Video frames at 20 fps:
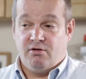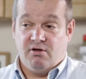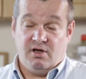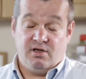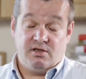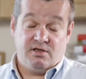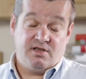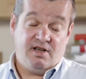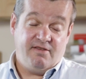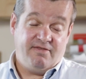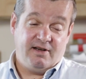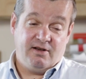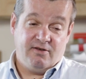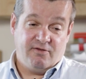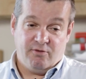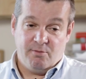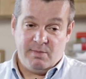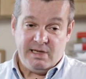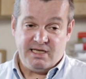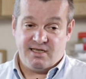it's
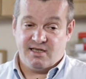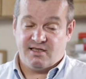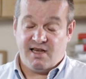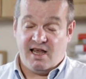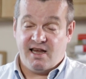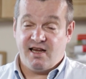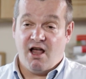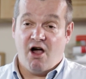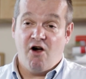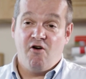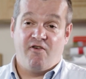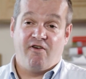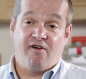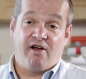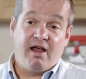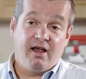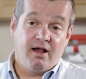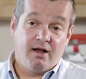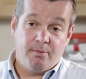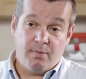difficult for me to say go
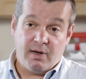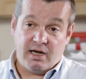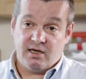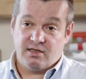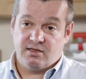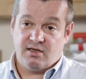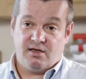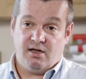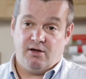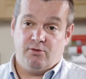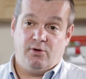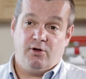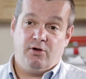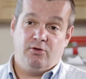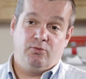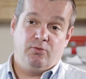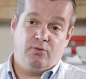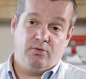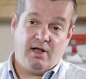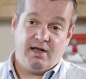for it because I don't
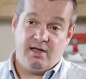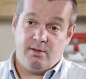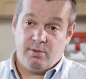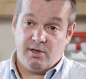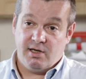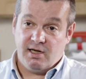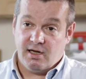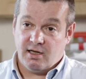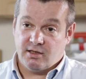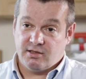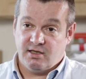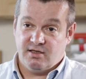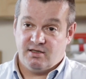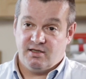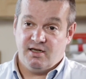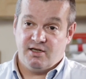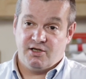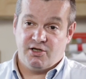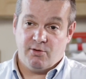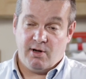know anybody else's
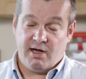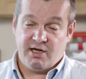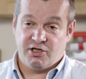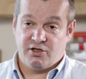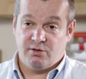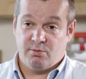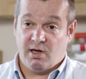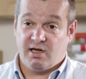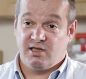situation,